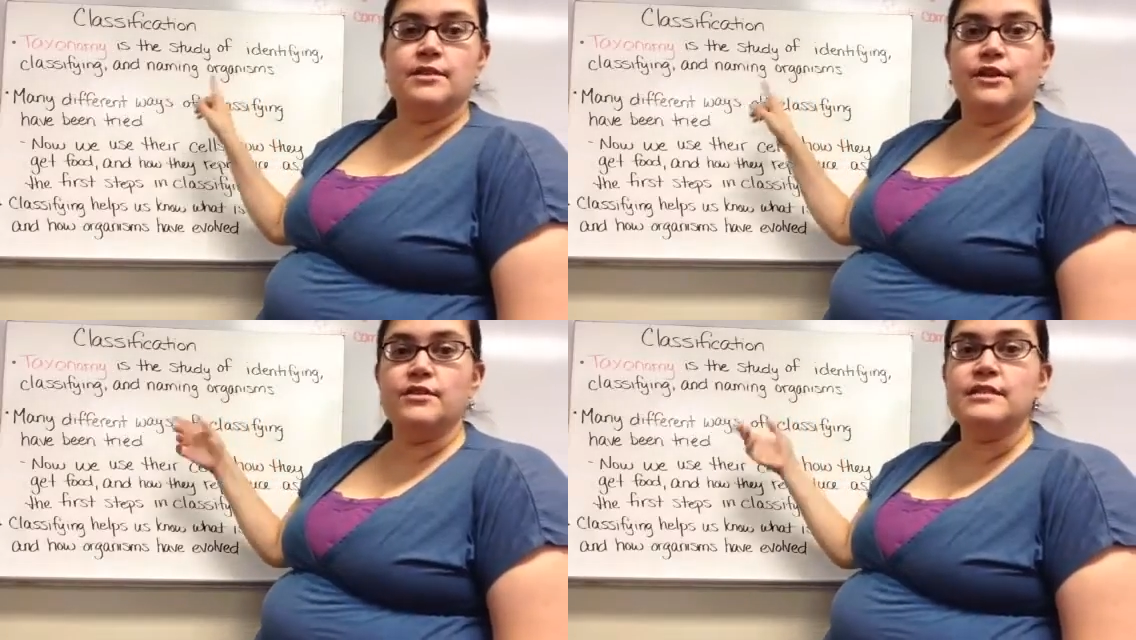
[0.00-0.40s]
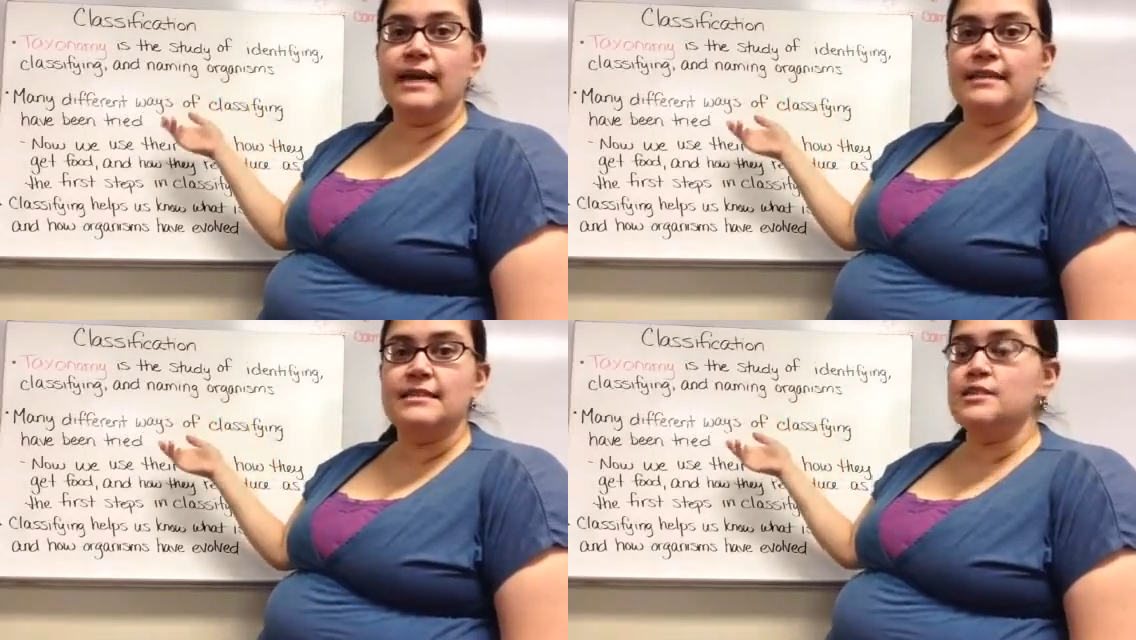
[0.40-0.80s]
So there are
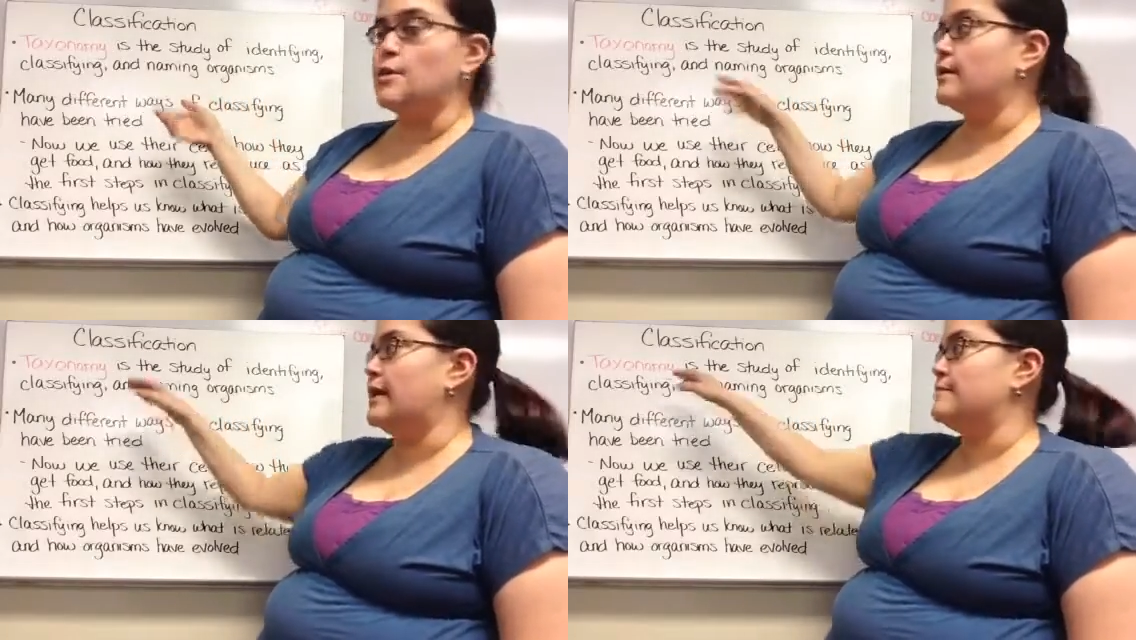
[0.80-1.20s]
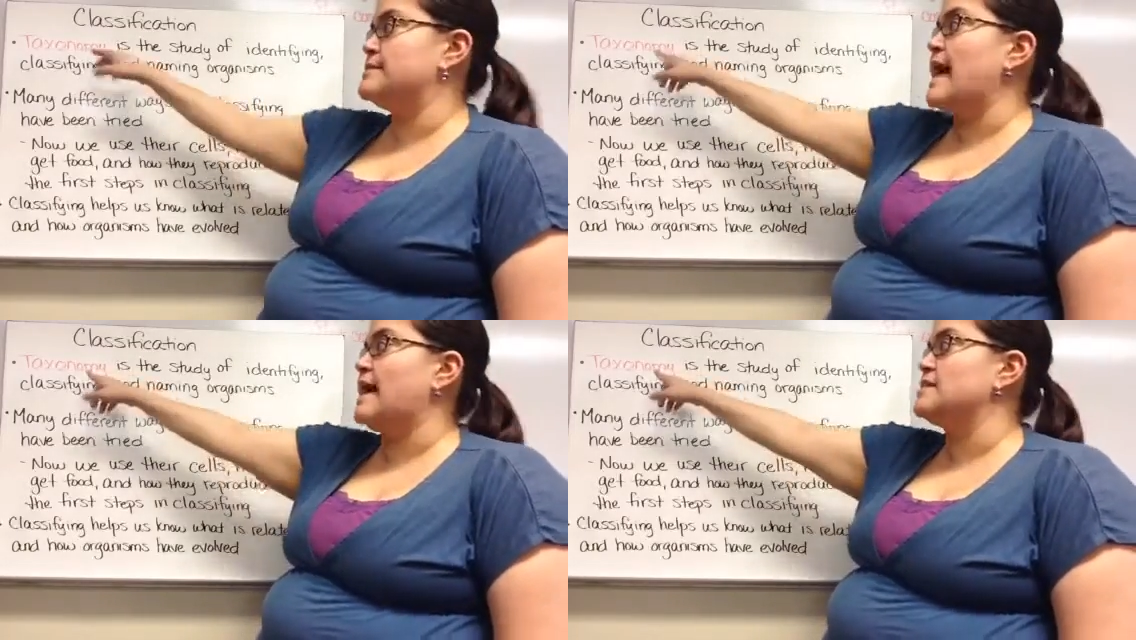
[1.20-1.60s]
scientists who are
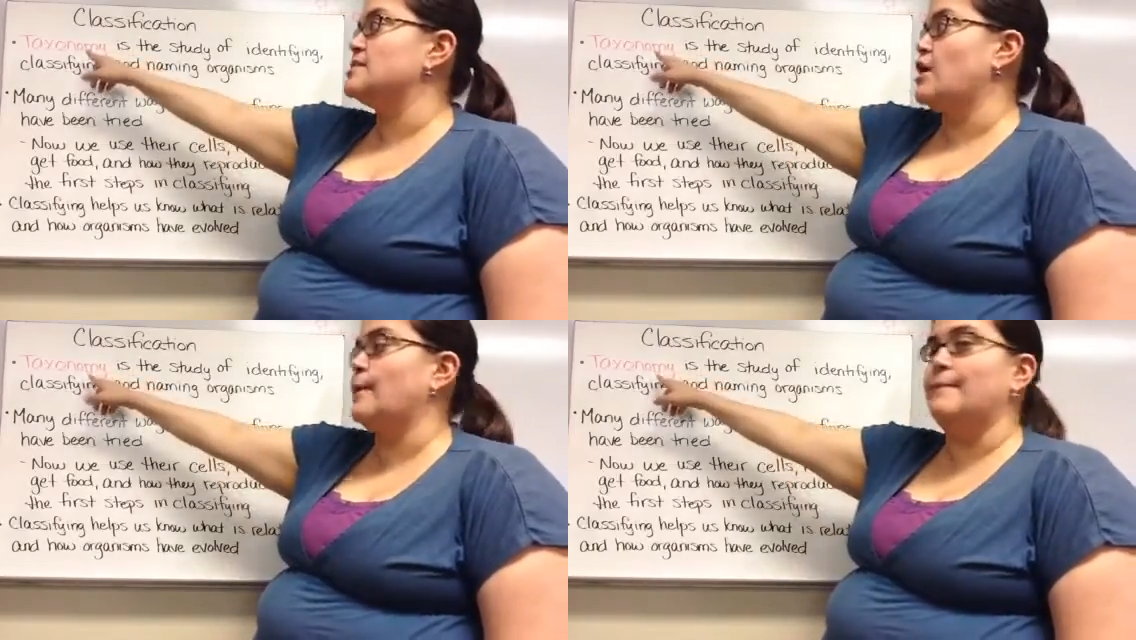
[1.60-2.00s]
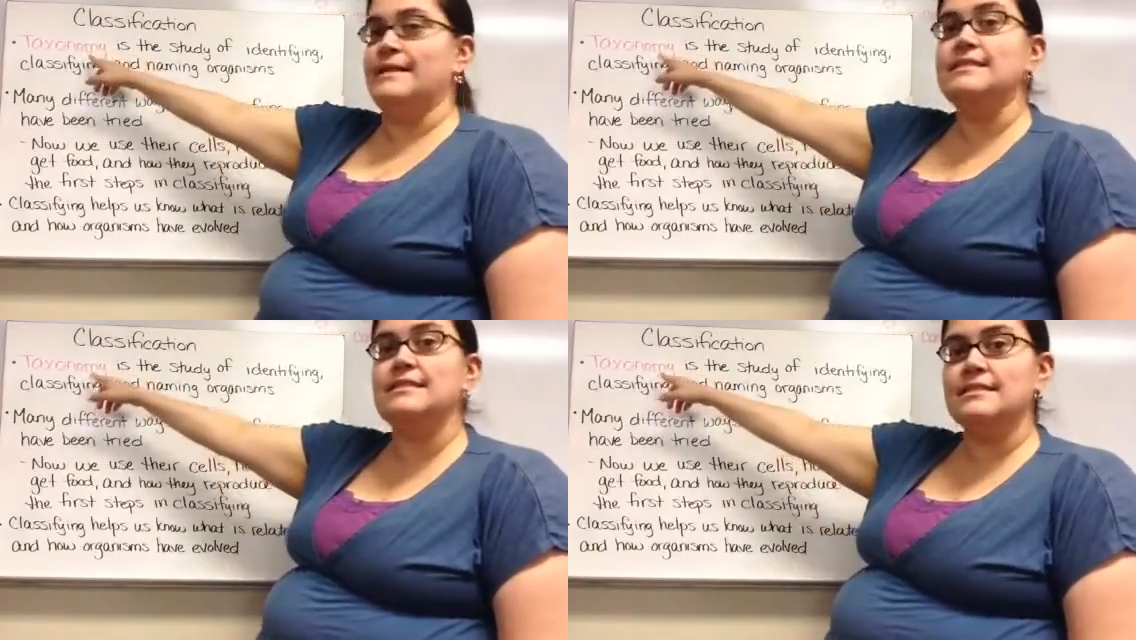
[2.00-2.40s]
named
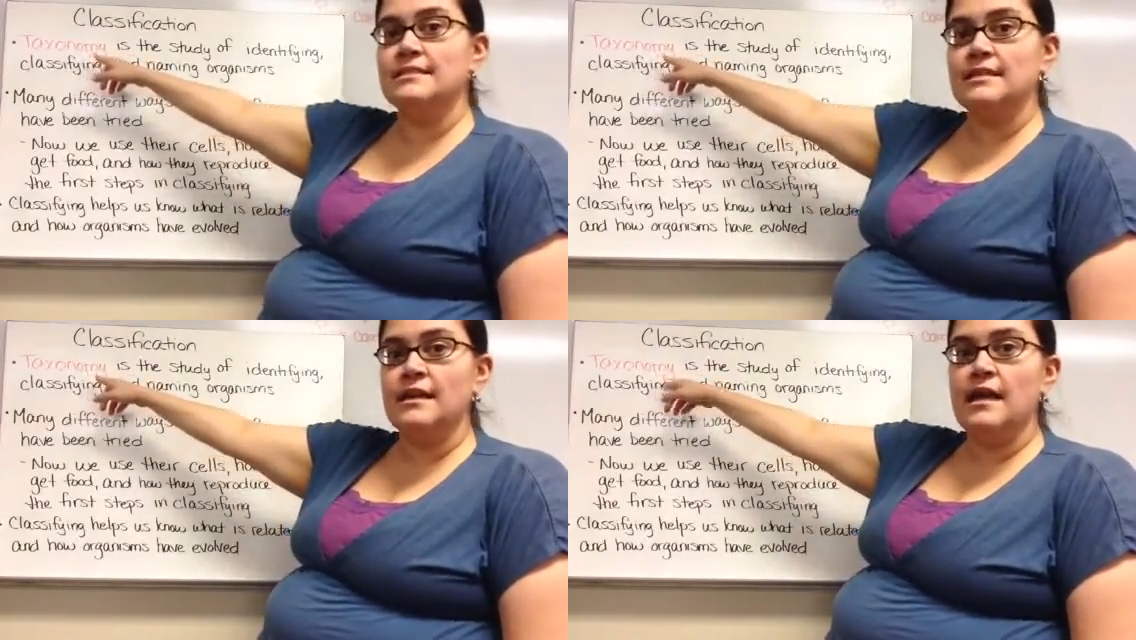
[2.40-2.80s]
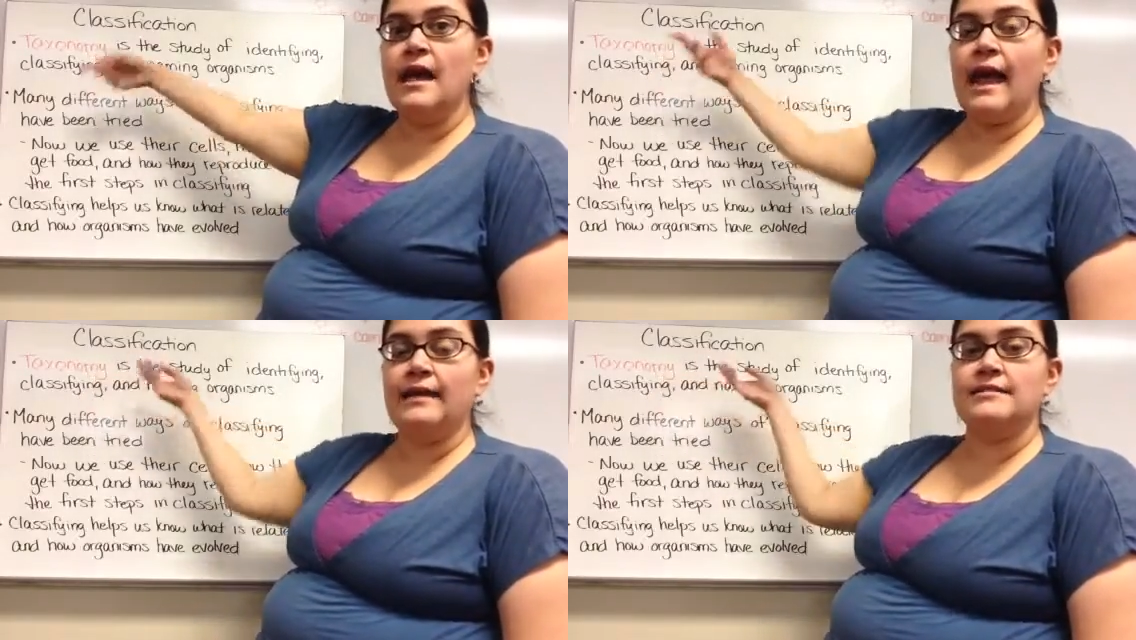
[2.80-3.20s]
taxonomists,
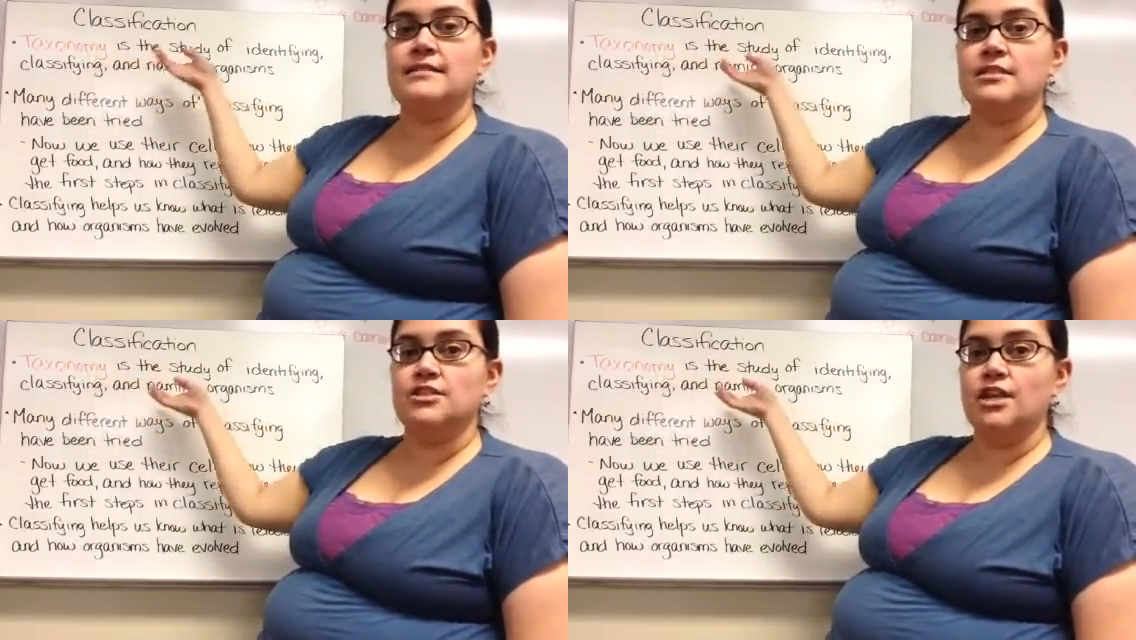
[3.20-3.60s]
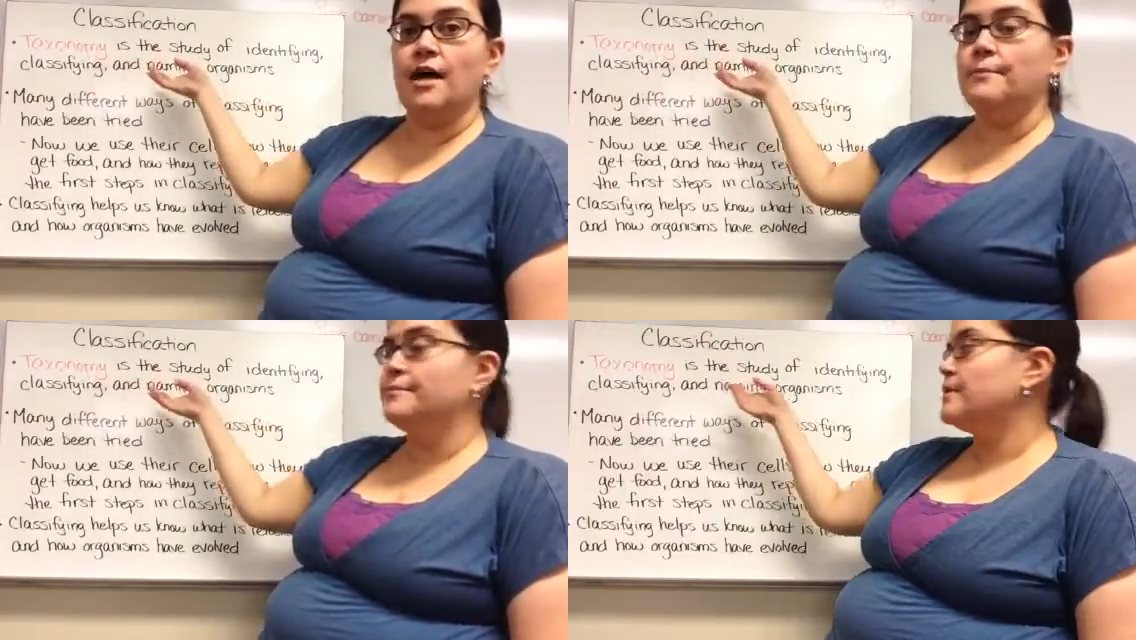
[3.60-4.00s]
and this is their
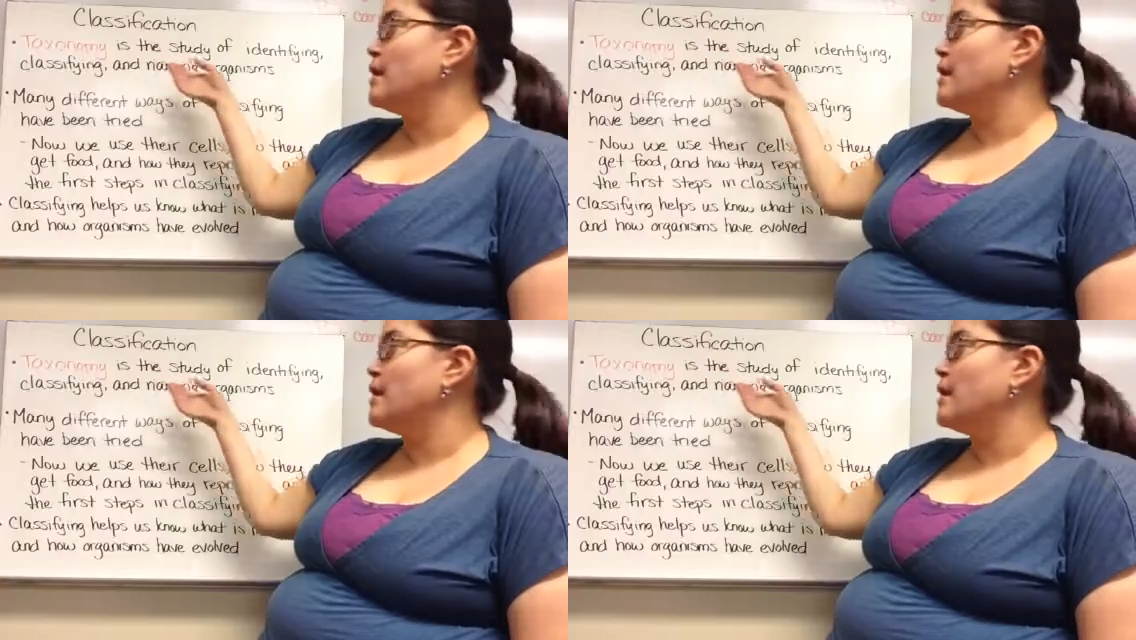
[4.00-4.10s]
job.